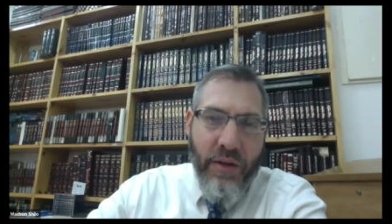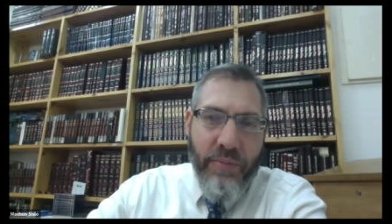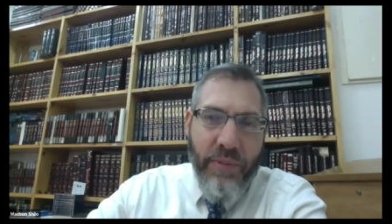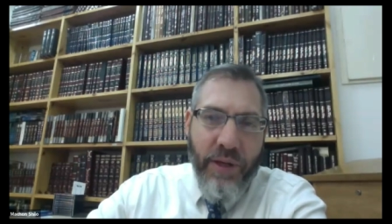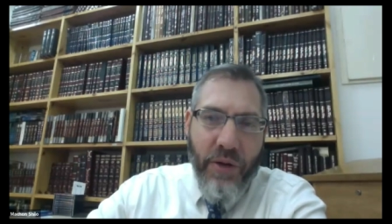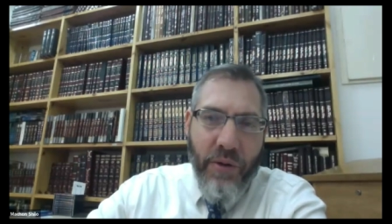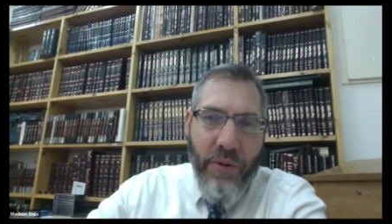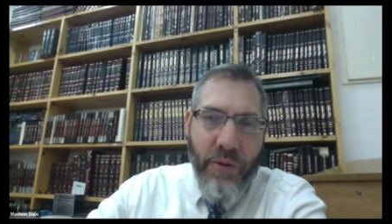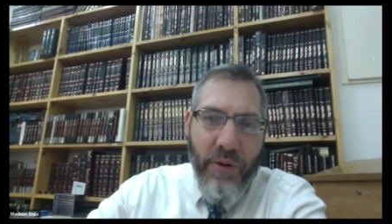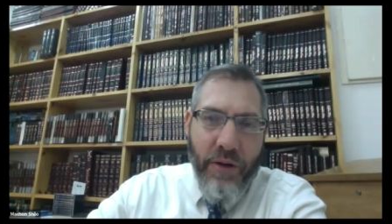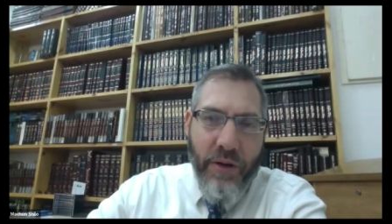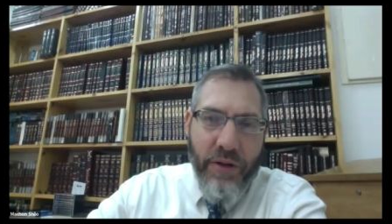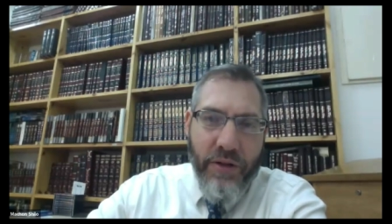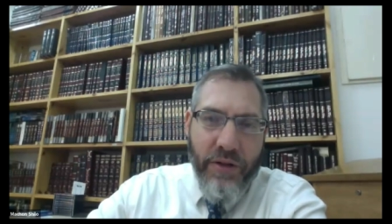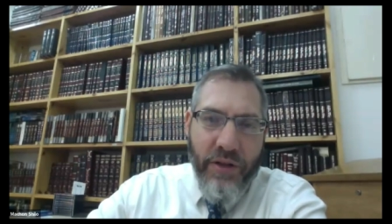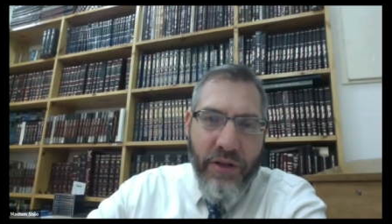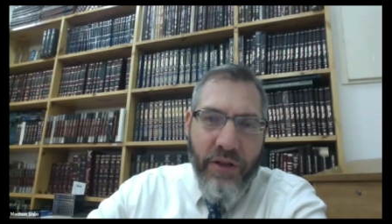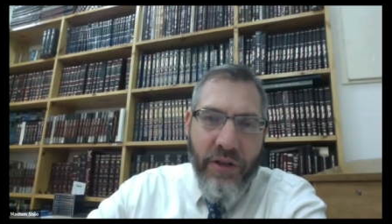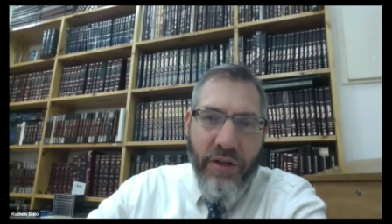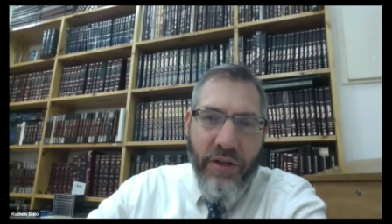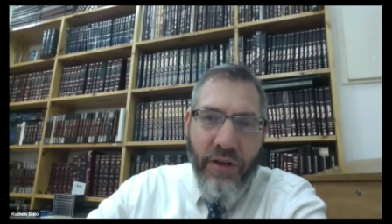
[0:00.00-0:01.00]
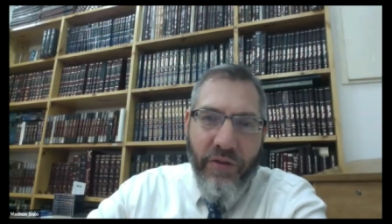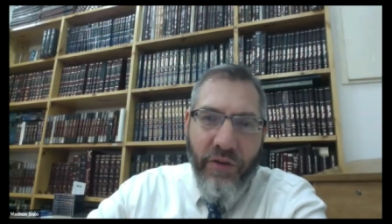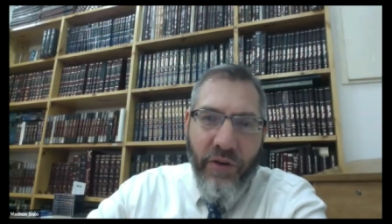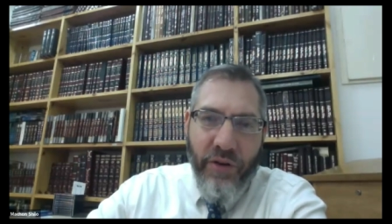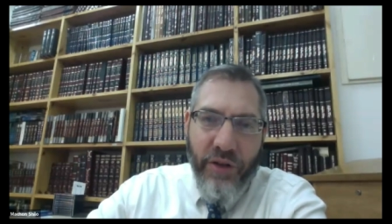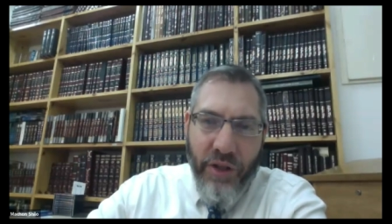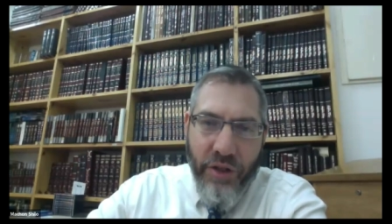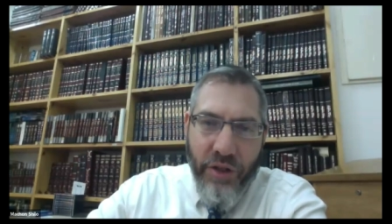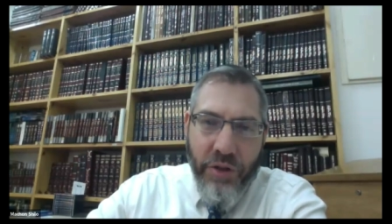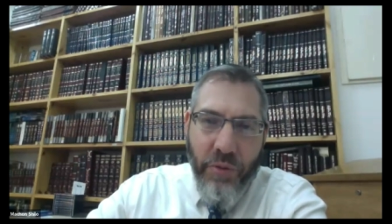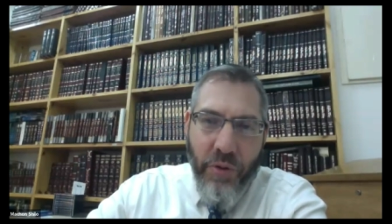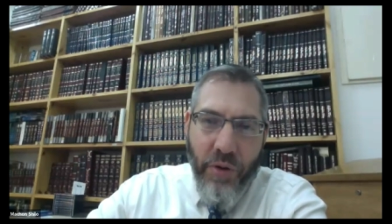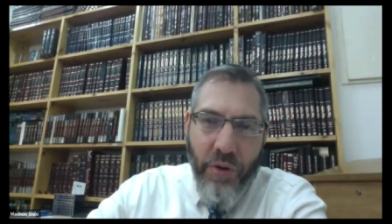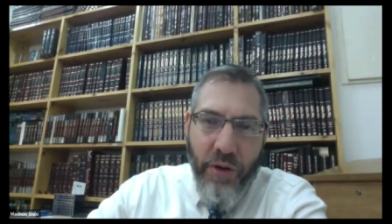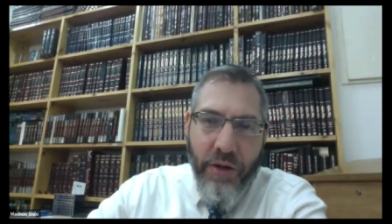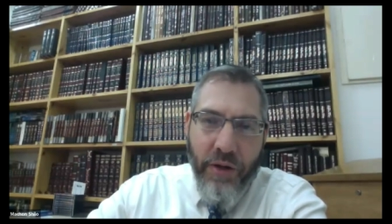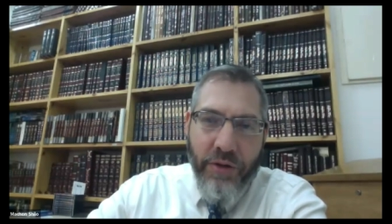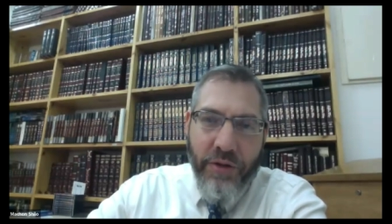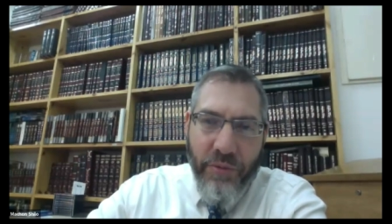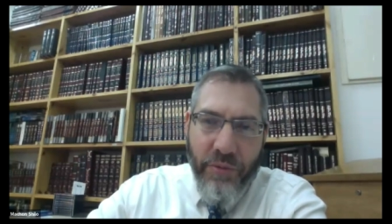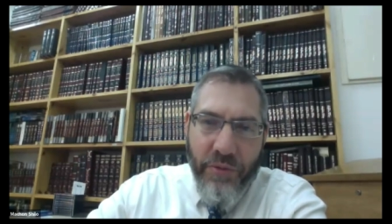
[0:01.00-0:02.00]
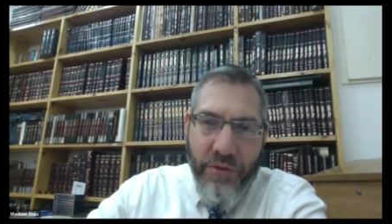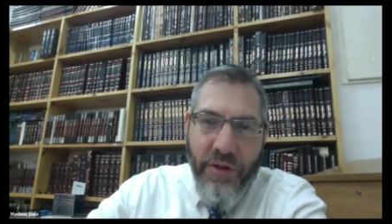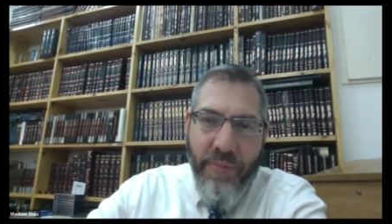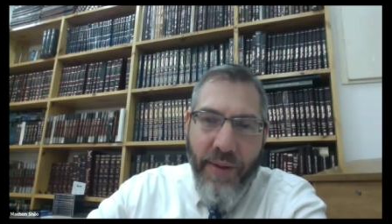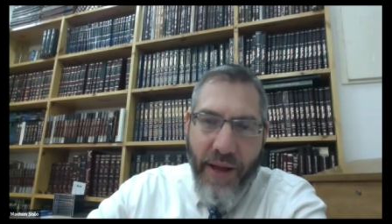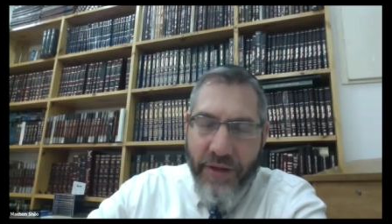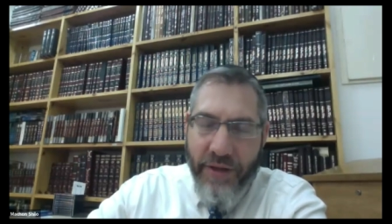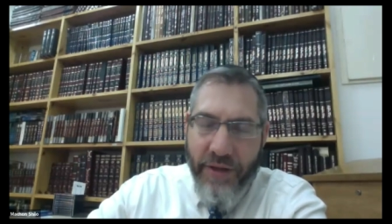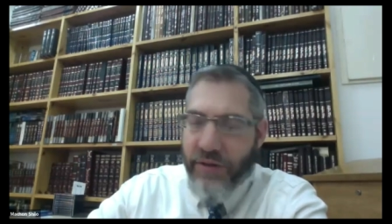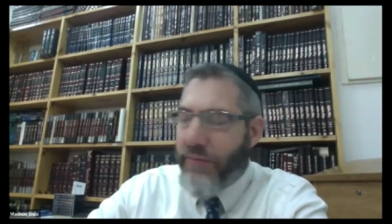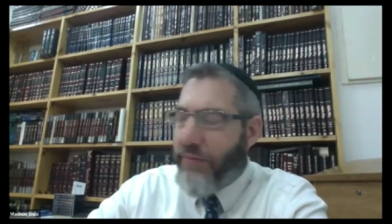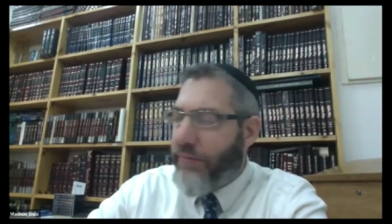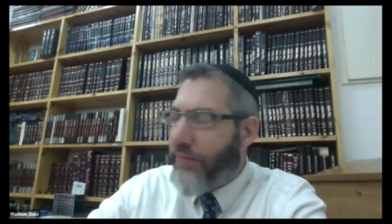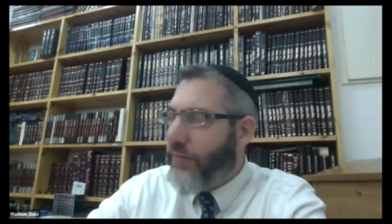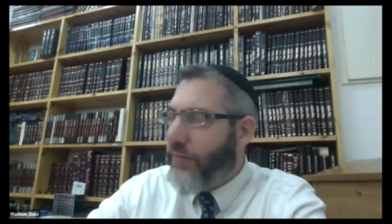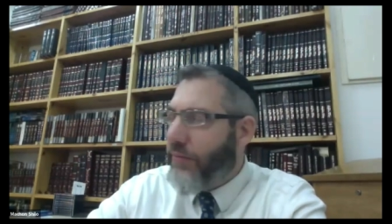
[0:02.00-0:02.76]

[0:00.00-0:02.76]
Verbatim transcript: Because of all the usual oils, it was the best.